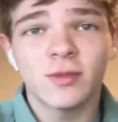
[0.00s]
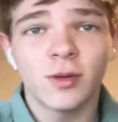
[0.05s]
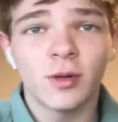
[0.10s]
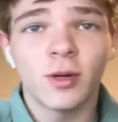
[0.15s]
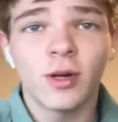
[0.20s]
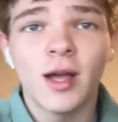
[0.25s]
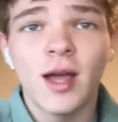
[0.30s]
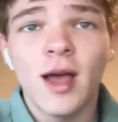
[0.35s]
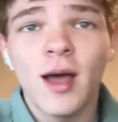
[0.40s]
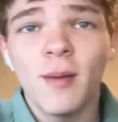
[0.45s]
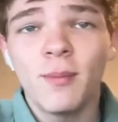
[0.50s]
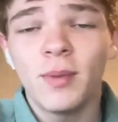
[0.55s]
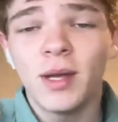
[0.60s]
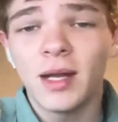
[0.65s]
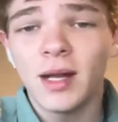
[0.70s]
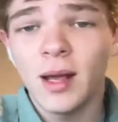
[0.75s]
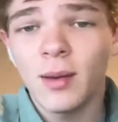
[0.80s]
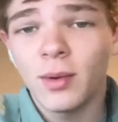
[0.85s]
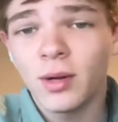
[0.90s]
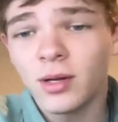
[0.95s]
for
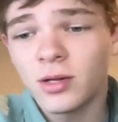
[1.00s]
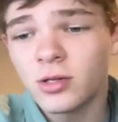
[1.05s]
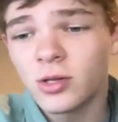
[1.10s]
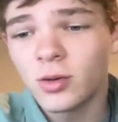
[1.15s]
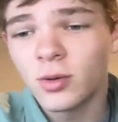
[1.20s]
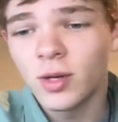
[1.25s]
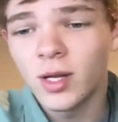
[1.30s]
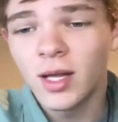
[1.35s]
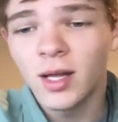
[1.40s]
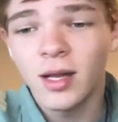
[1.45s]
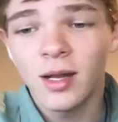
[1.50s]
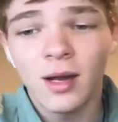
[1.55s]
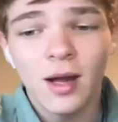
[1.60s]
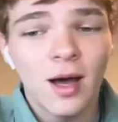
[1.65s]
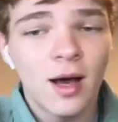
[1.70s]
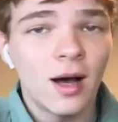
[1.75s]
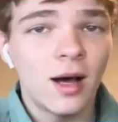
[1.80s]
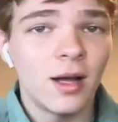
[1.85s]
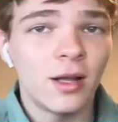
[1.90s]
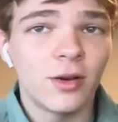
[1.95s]
being able to tune in.
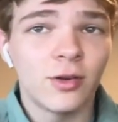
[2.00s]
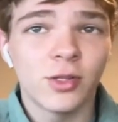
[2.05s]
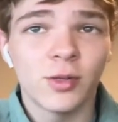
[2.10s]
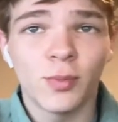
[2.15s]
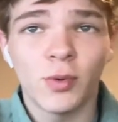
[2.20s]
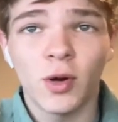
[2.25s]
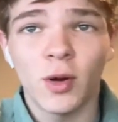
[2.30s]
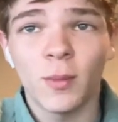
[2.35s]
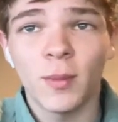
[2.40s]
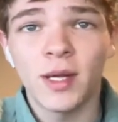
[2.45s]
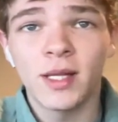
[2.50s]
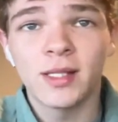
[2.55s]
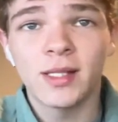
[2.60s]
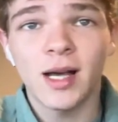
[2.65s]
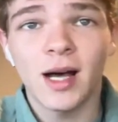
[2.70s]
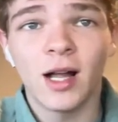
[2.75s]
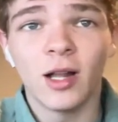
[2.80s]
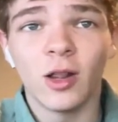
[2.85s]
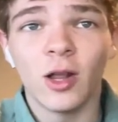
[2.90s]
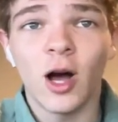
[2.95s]
Uh, your support means
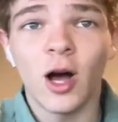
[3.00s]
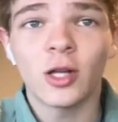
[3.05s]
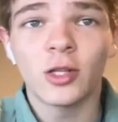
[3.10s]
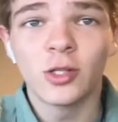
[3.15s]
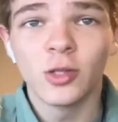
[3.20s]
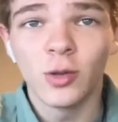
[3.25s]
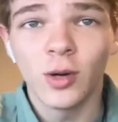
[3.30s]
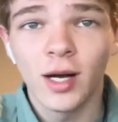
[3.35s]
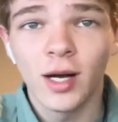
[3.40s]
a lot to